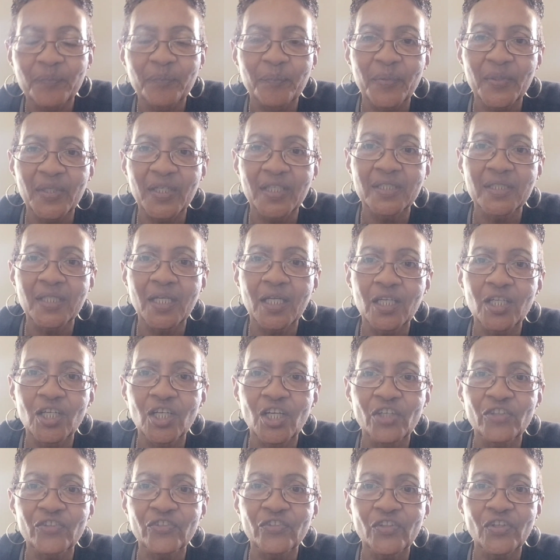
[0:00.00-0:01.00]
But in Dollar
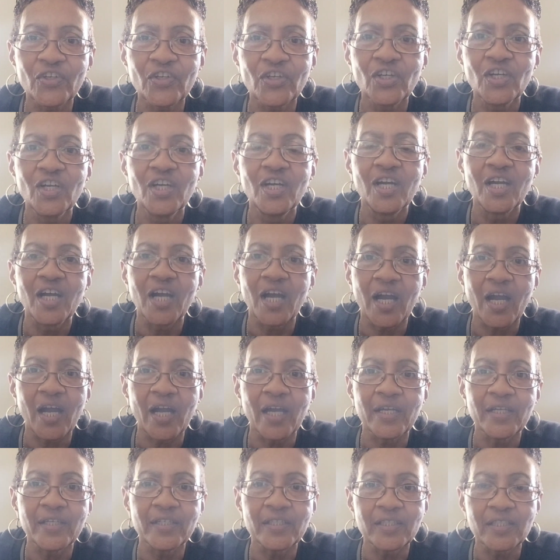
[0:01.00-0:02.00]
Hustler,
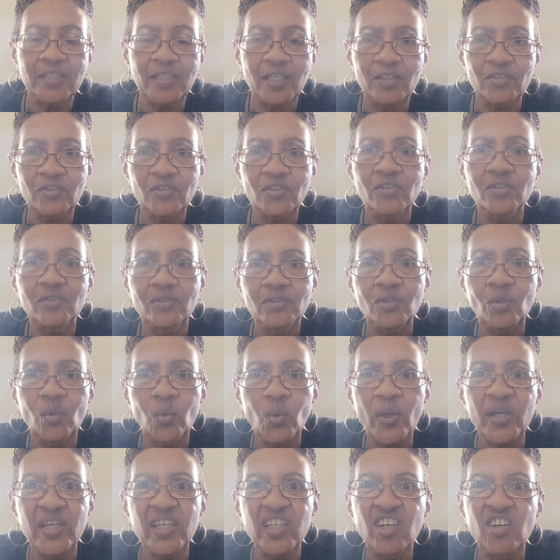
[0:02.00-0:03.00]
I get the
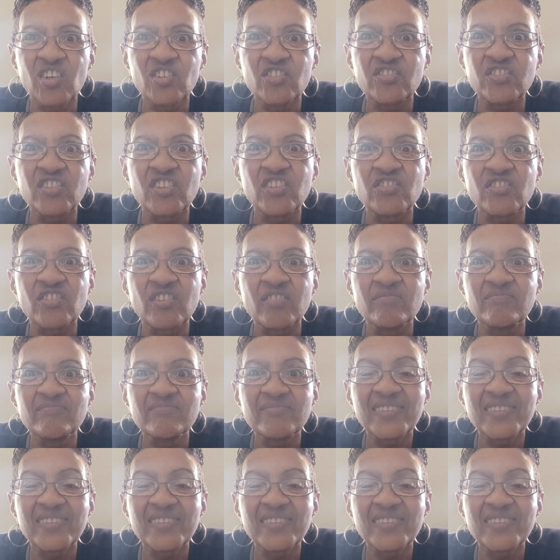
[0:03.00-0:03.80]
white coat syndrome.